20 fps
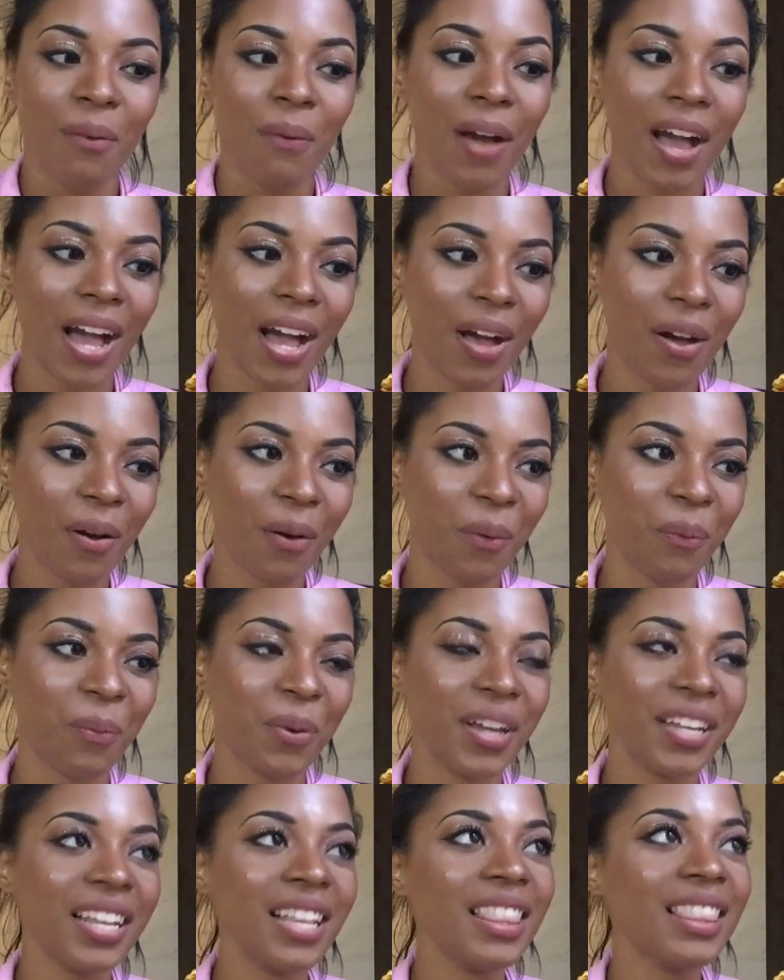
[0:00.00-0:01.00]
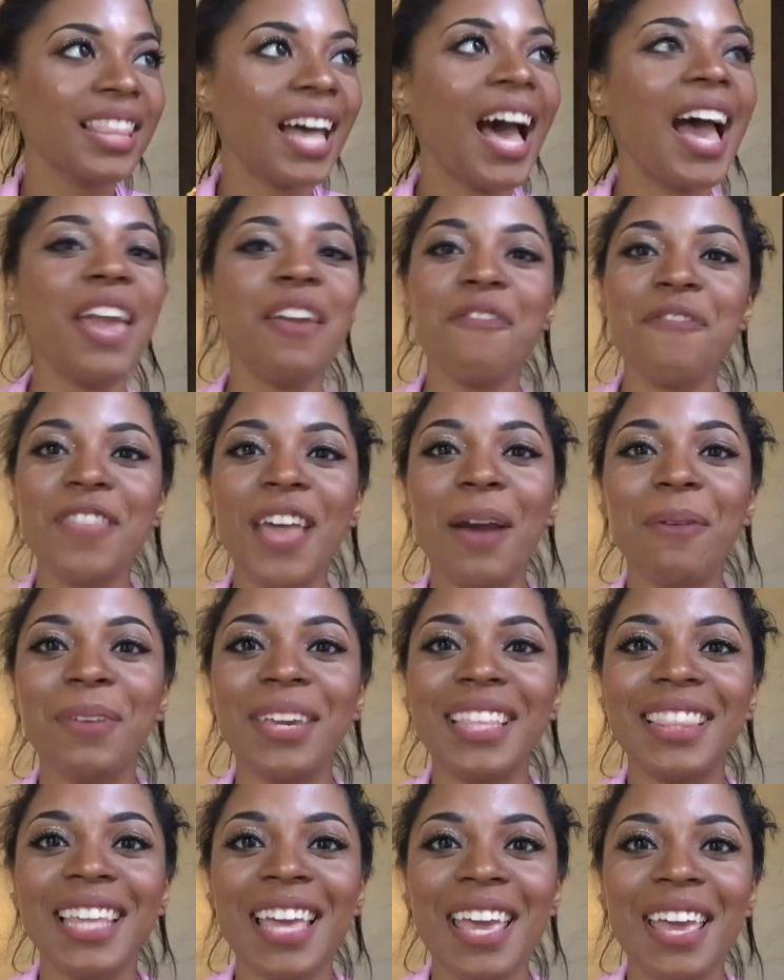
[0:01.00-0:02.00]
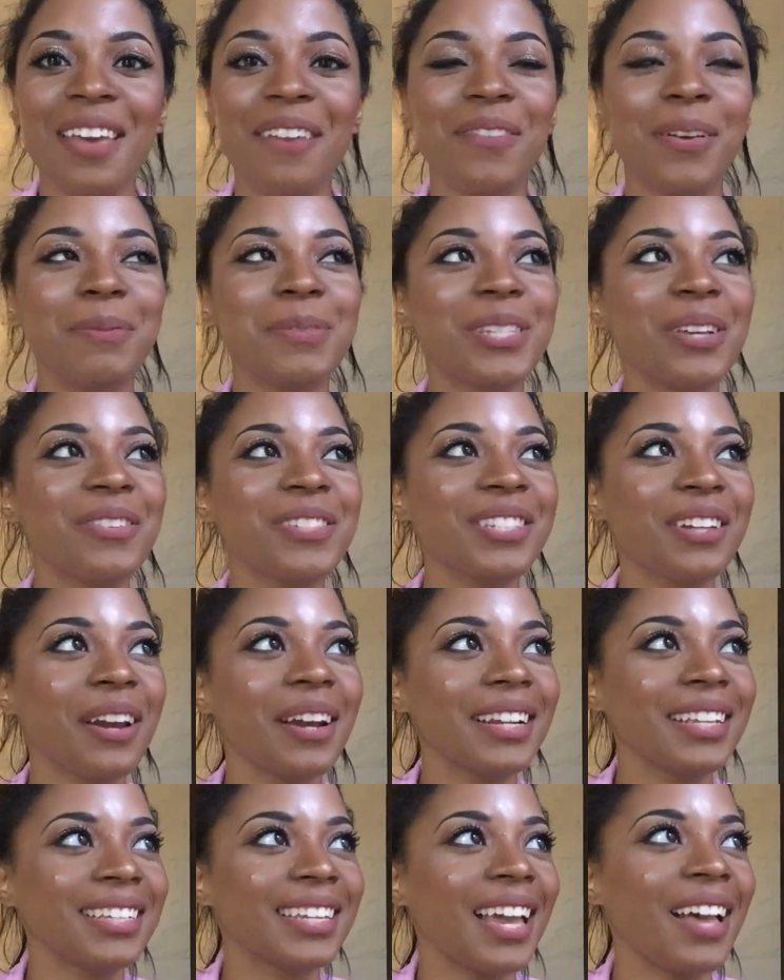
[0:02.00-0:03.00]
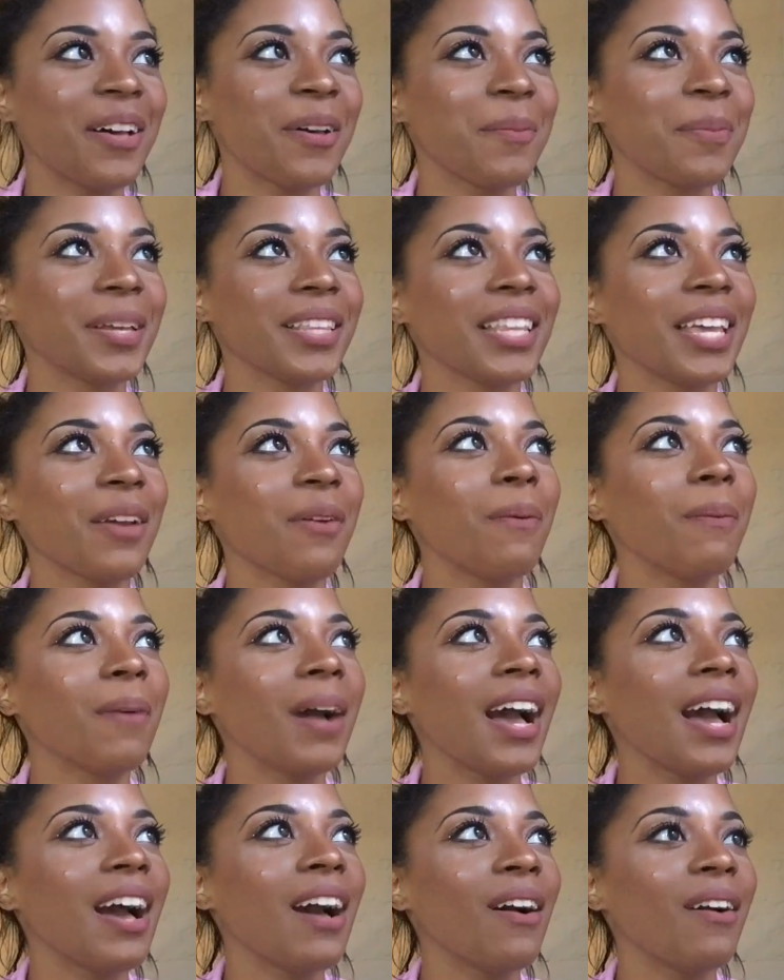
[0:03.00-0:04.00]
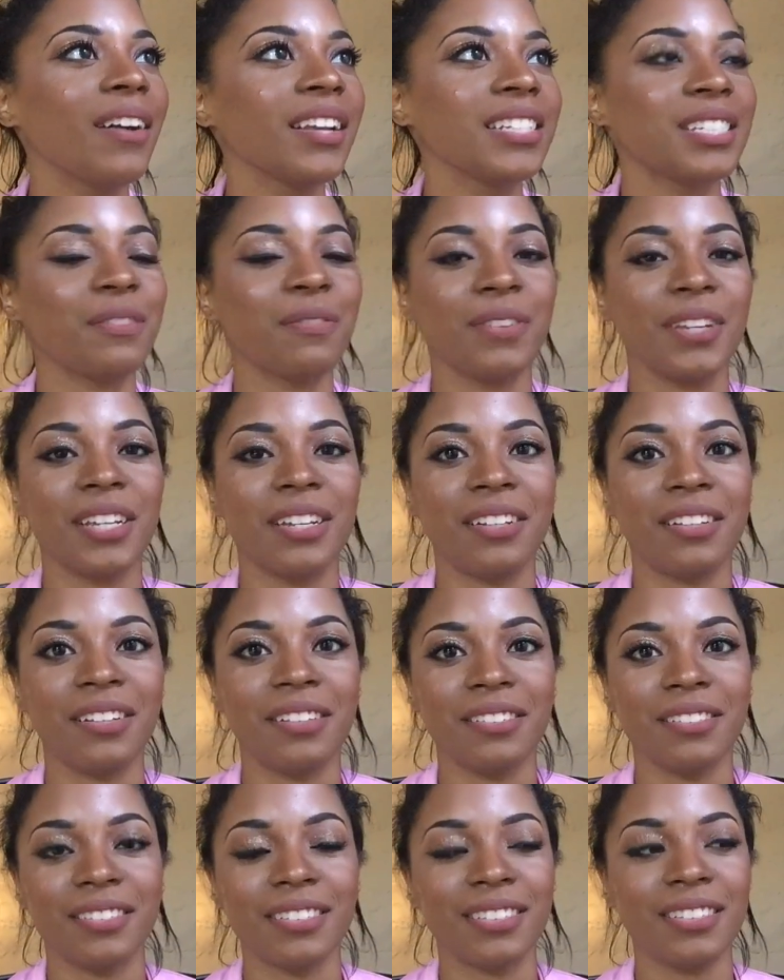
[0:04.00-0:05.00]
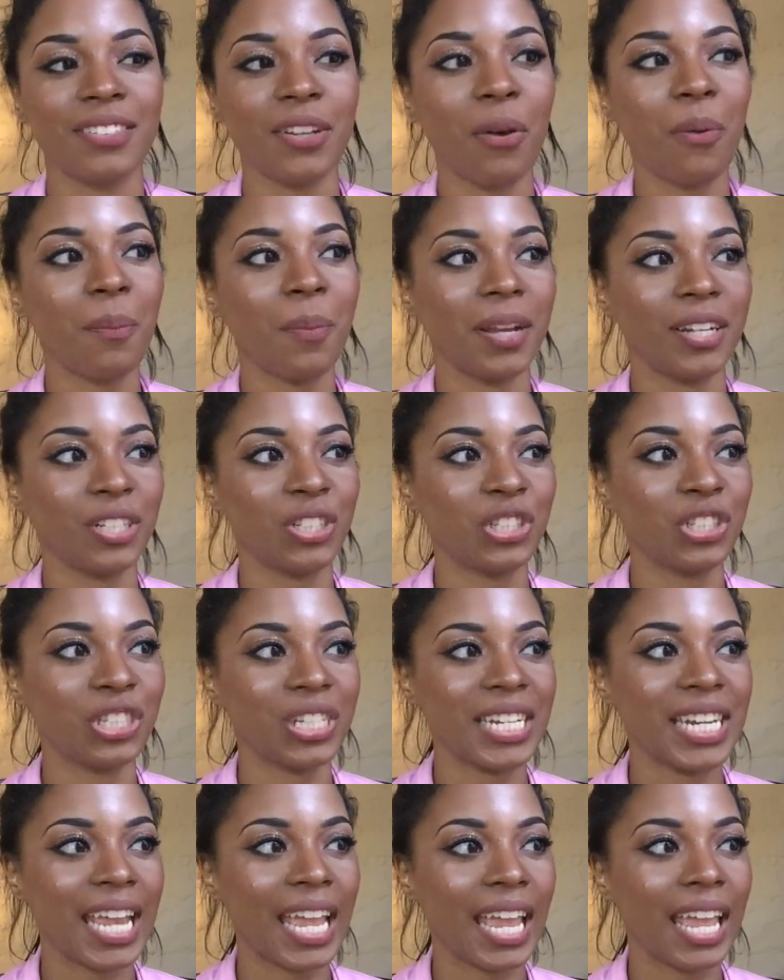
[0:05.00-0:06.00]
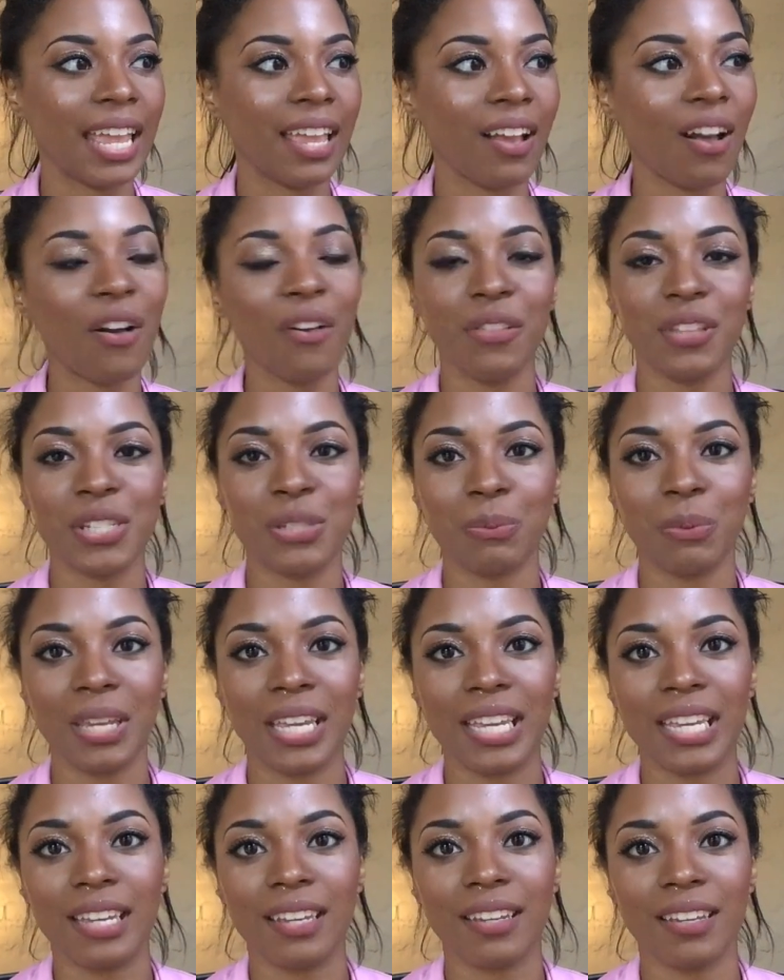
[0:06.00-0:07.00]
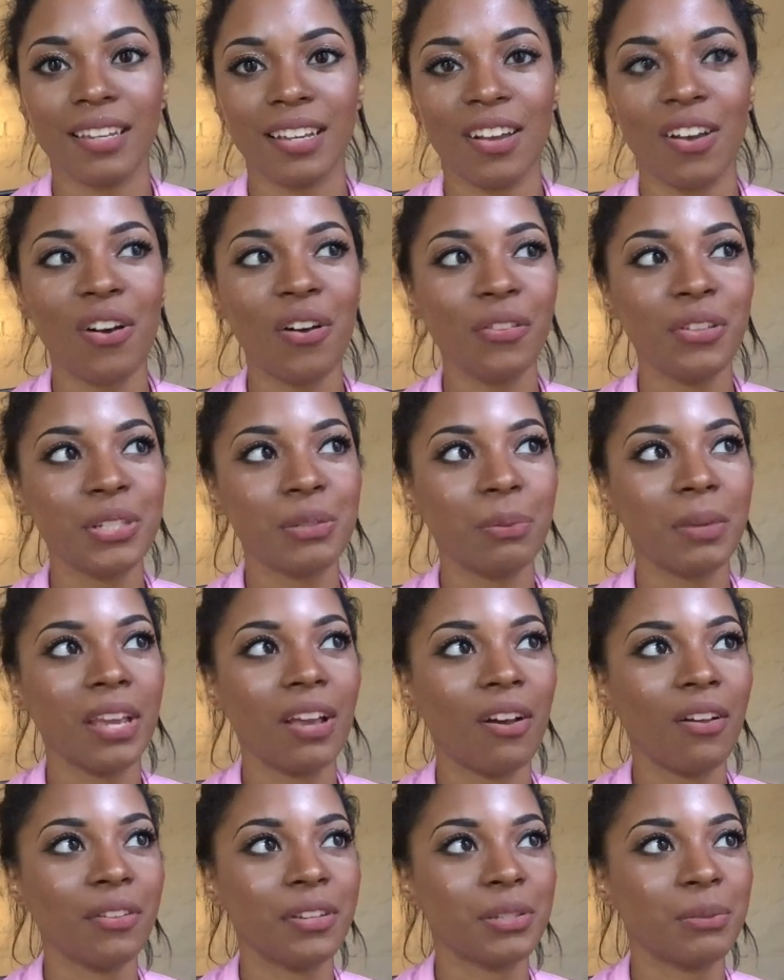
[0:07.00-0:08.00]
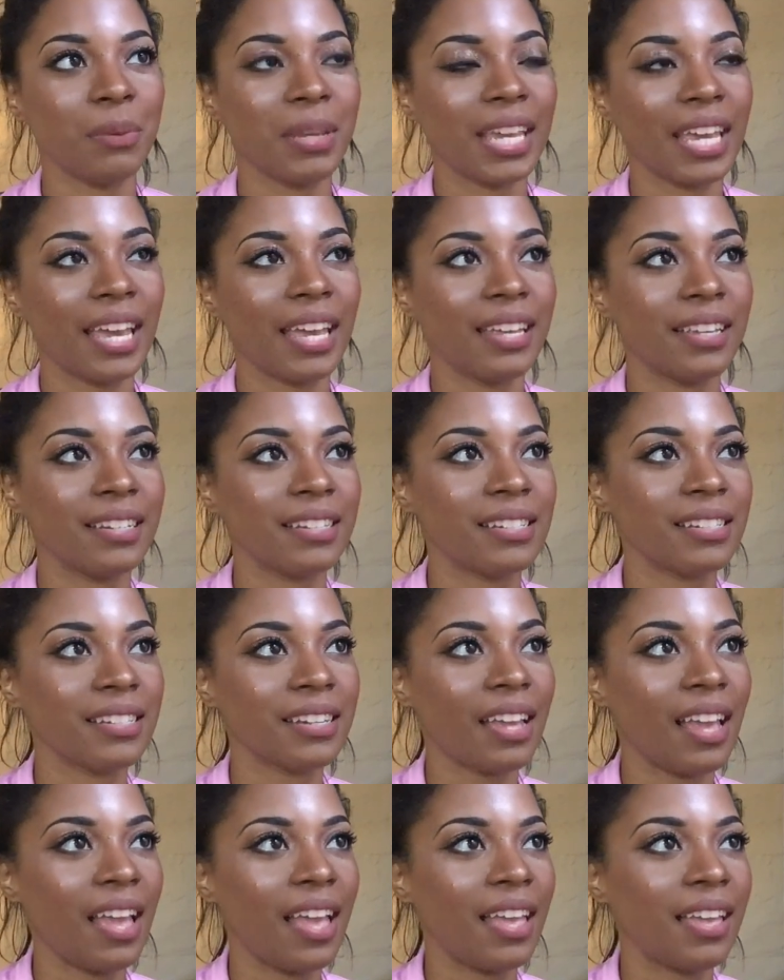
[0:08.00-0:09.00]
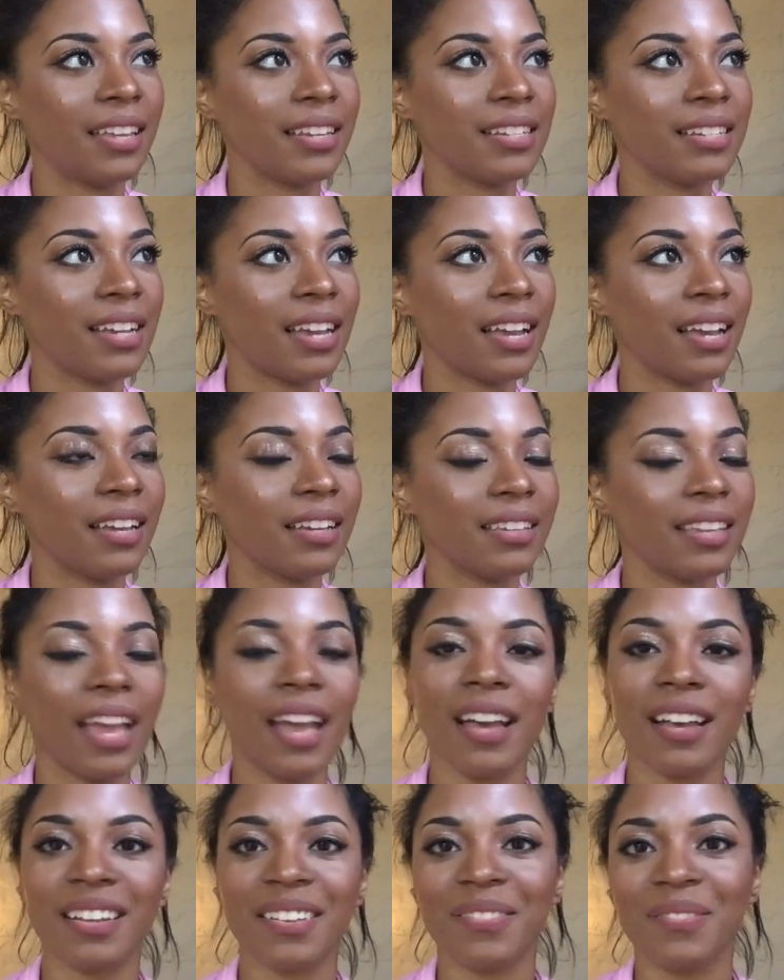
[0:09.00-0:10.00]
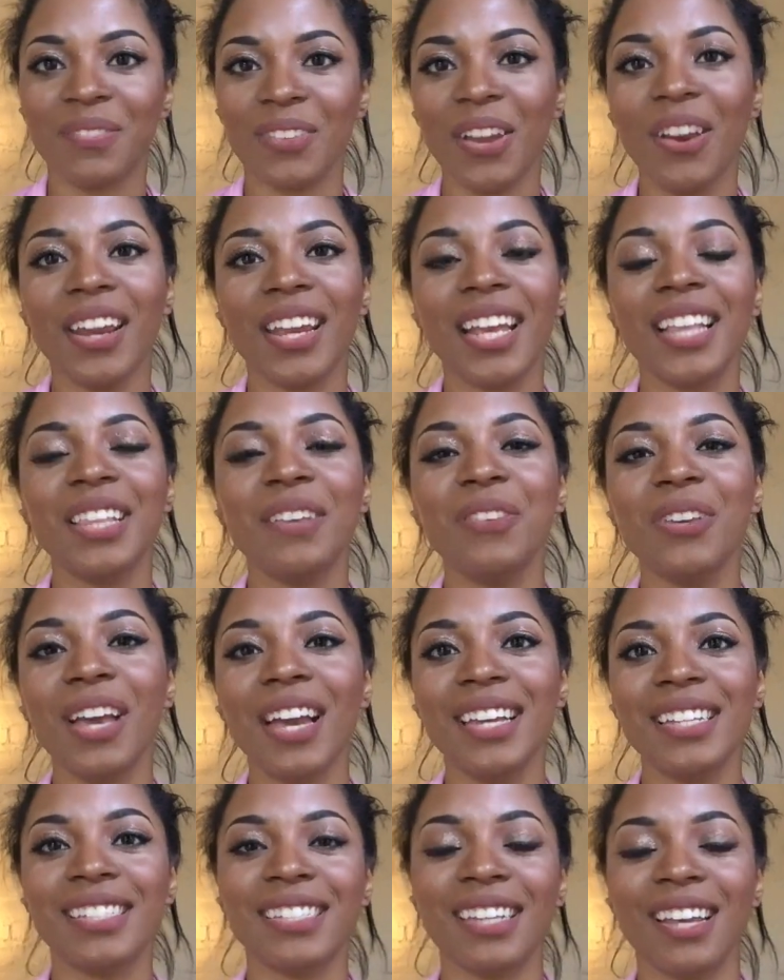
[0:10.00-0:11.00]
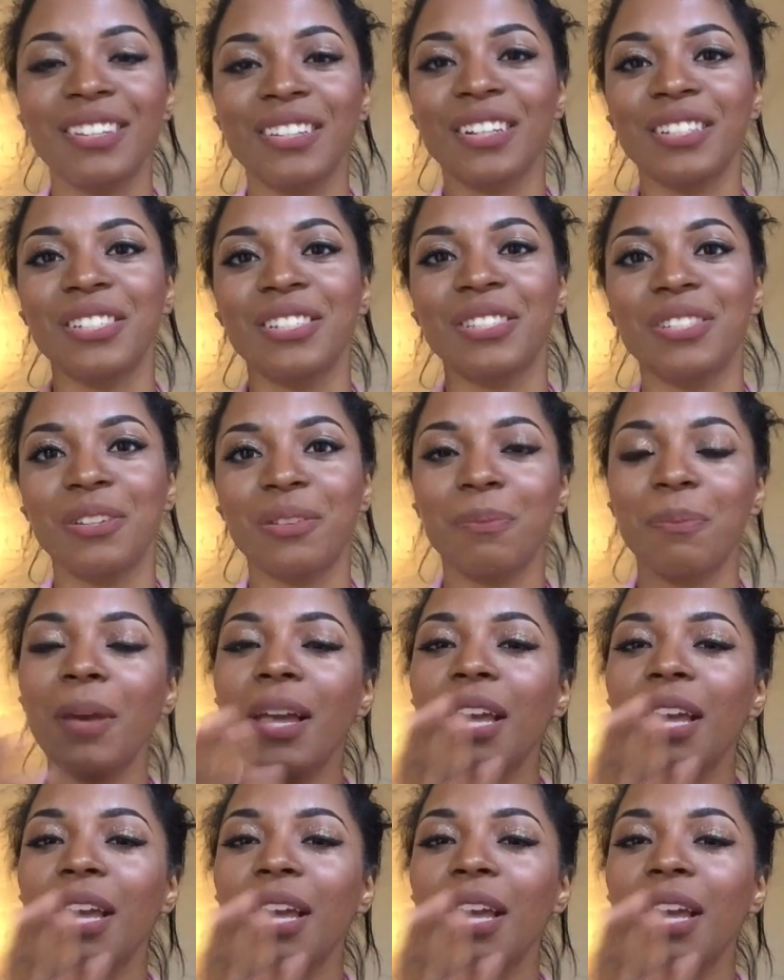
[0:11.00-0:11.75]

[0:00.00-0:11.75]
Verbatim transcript: wow, what a life that we live. I'm so sorry to yell, but like, wow, I just feel so much today, all this week, all this week, all this weekend. And uh, yeah. All right. I love you guys. I'll talk to you